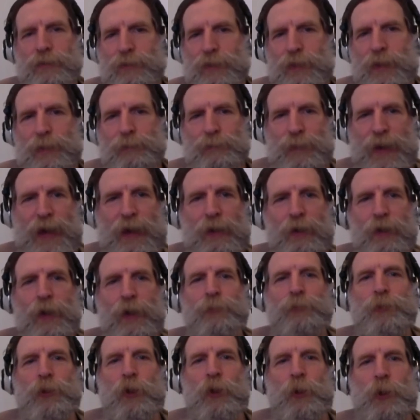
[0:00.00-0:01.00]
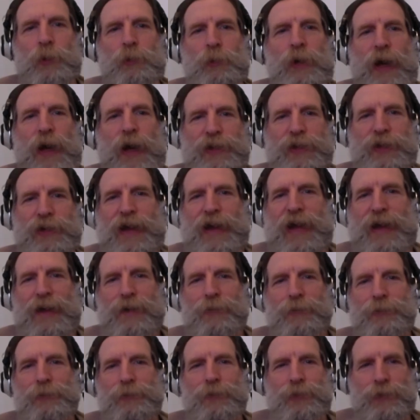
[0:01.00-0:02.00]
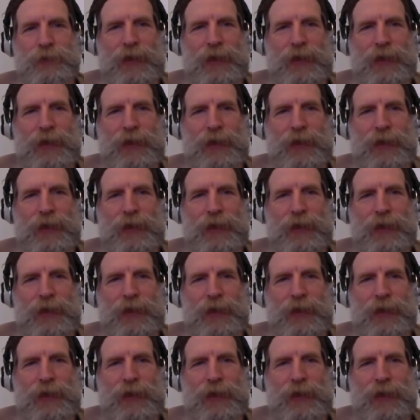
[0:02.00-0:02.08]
the powerful would rather have